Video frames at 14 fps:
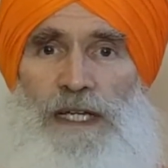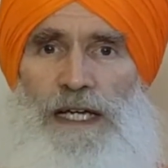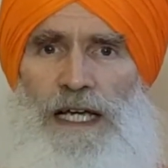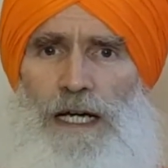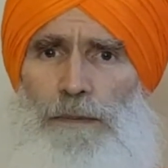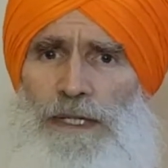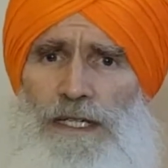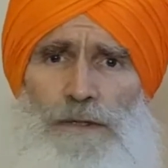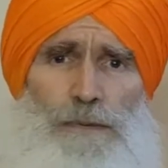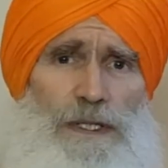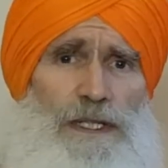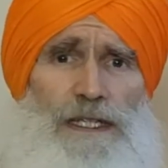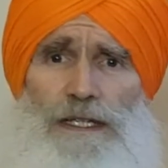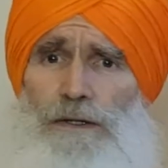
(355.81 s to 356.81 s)
helping us
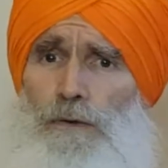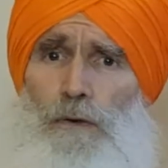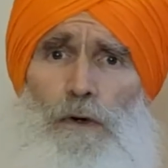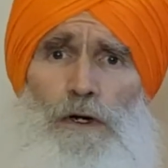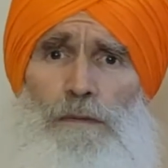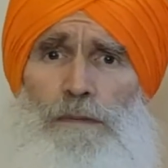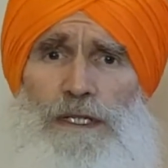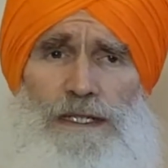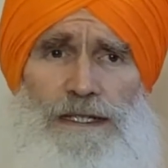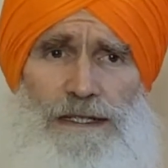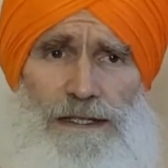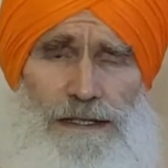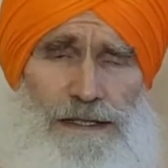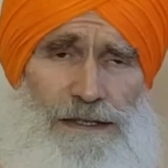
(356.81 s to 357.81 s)
with the
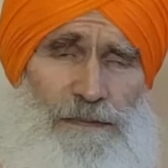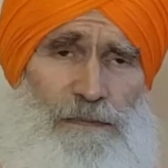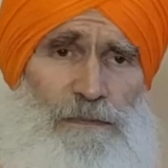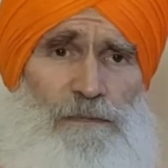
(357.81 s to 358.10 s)
enormous,